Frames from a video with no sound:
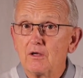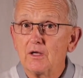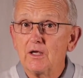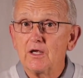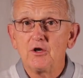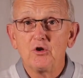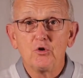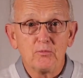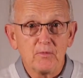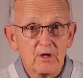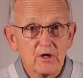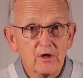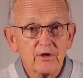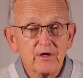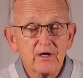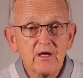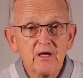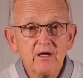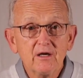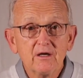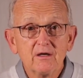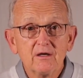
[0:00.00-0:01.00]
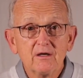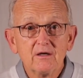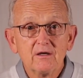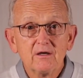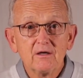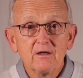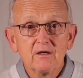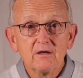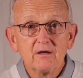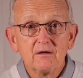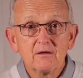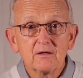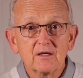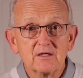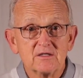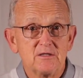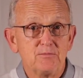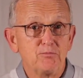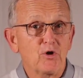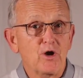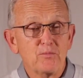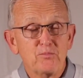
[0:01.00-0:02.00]
in humility because
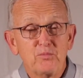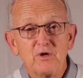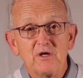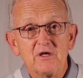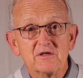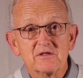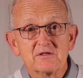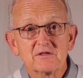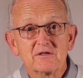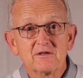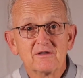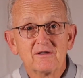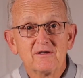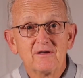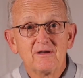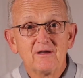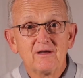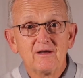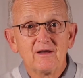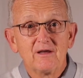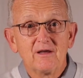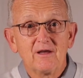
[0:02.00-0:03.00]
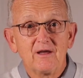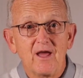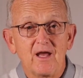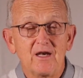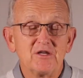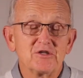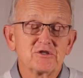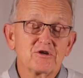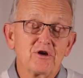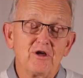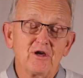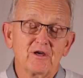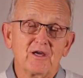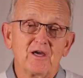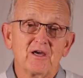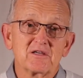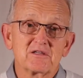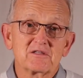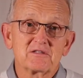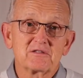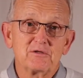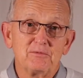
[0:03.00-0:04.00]
He brought peace. And He's calling
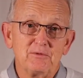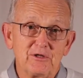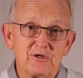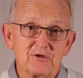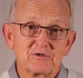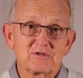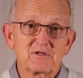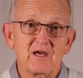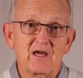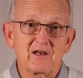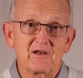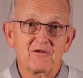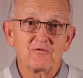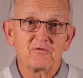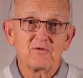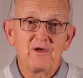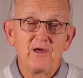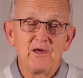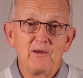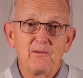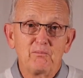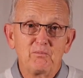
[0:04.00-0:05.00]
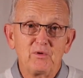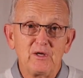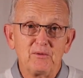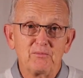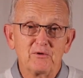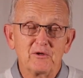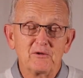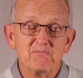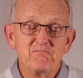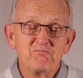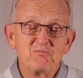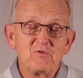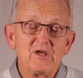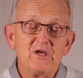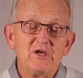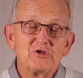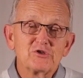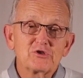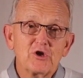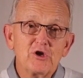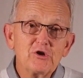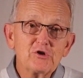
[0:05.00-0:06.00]
us to be those kind of people.
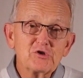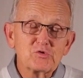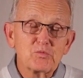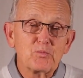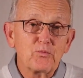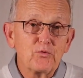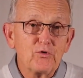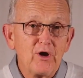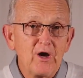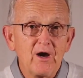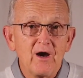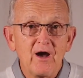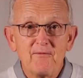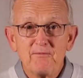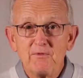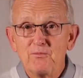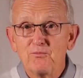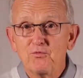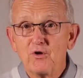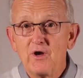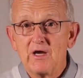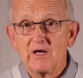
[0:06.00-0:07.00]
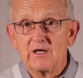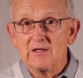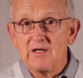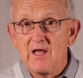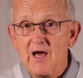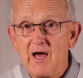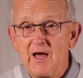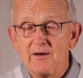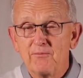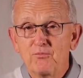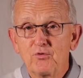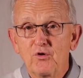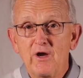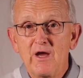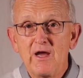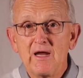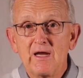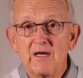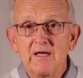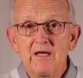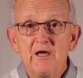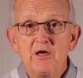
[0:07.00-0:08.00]
So here's a prayer I've been praying a lot,
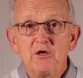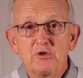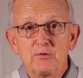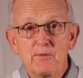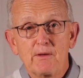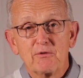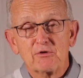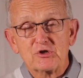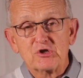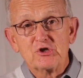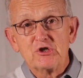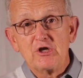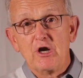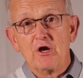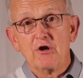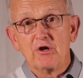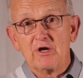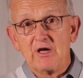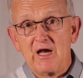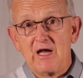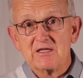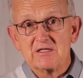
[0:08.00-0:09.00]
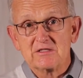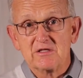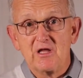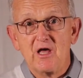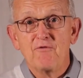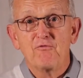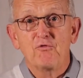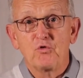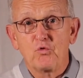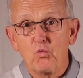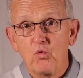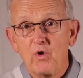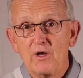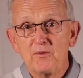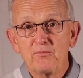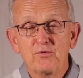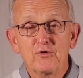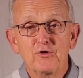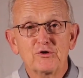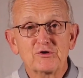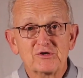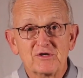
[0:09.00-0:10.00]
praying to be able to share God's love with one
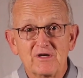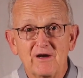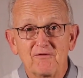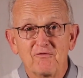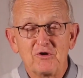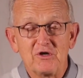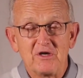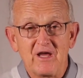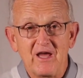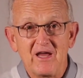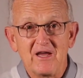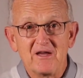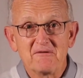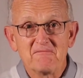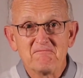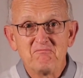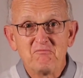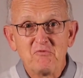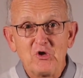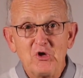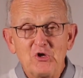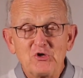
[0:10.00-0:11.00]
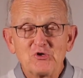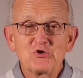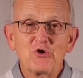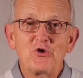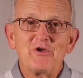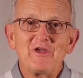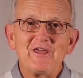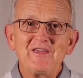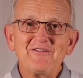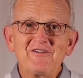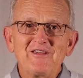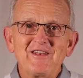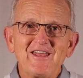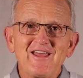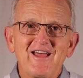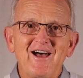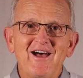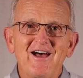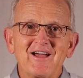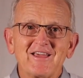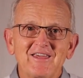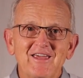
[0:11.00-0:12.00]
person every day. So even,
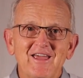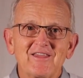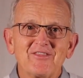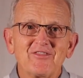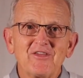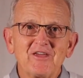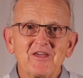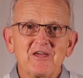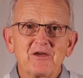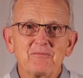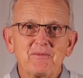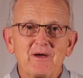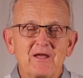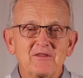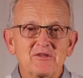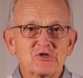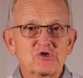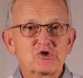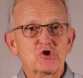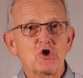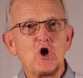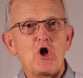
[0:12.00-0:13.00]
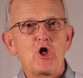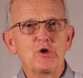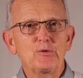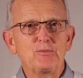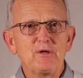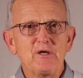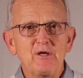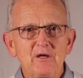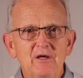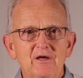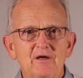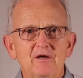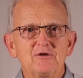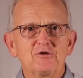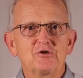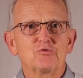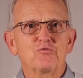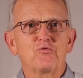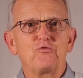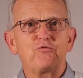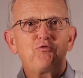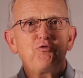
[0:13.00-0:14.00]
again, thinking about call to be,
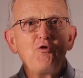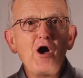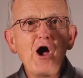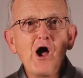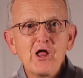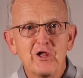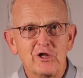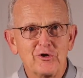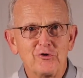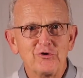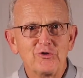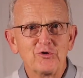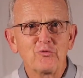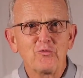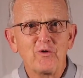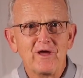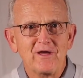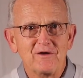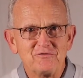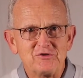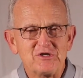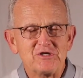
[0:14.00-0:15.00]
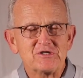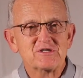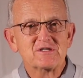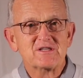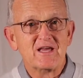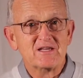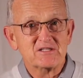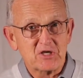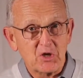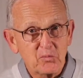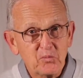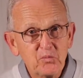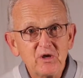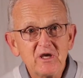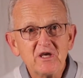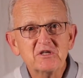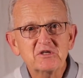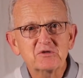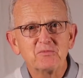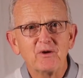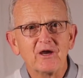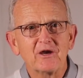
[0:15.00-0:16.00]
to follow in the way of Jesus as a
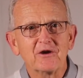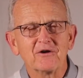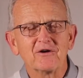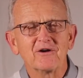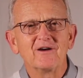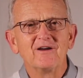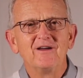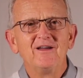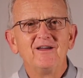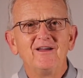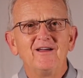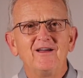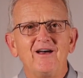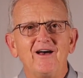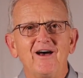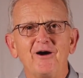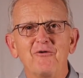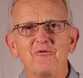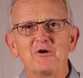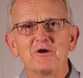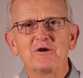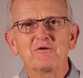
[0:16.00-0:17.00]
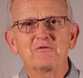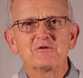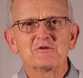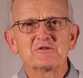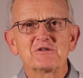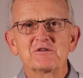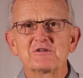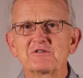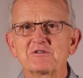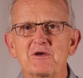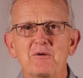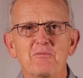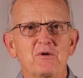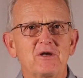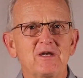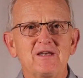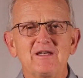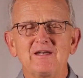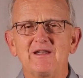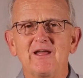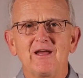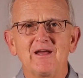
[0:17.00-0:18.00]
peacemaker, I wonder if there's just
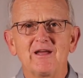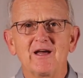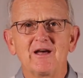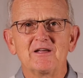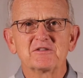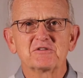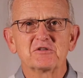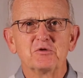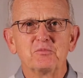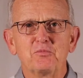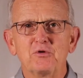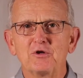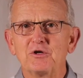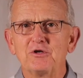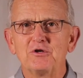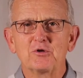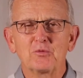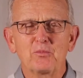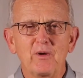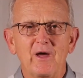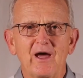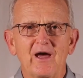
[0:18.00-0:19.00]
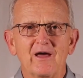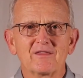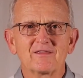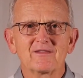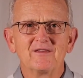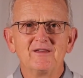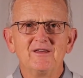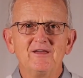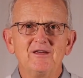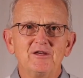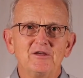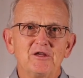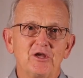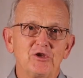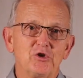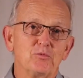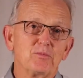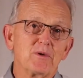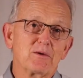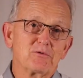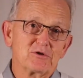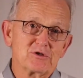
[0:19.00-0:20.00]
somebody today God's going to put in your path, and
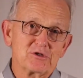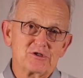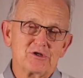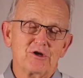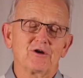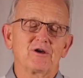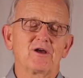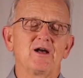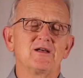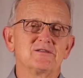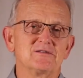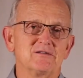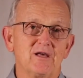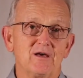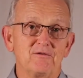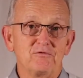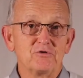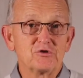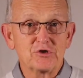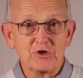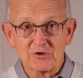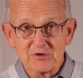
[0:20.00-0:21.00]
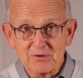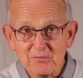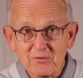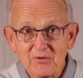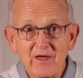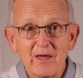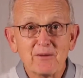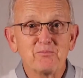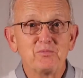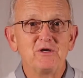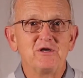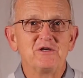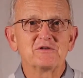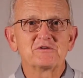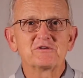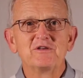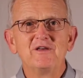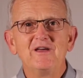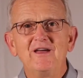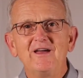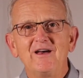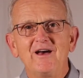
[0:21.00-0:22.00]
you'll be able to share God's love, share some of that peace
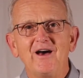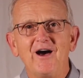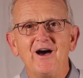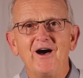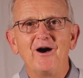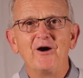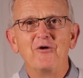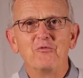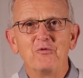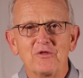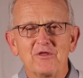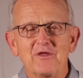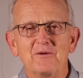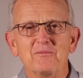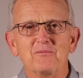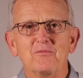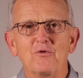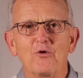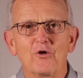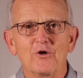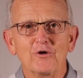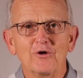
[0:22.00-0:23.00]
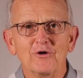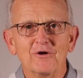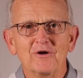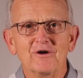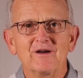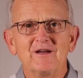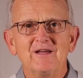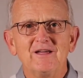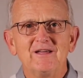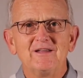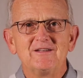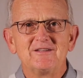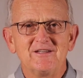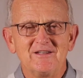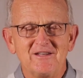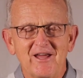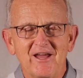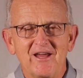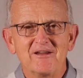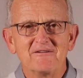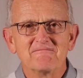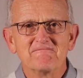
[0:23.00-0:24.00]
with him or her
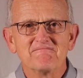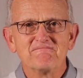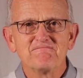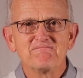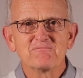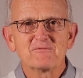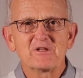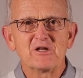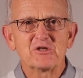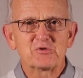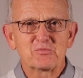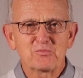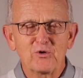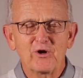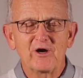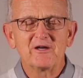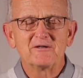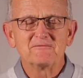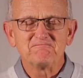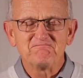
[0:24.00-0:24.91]
today. Let's pray.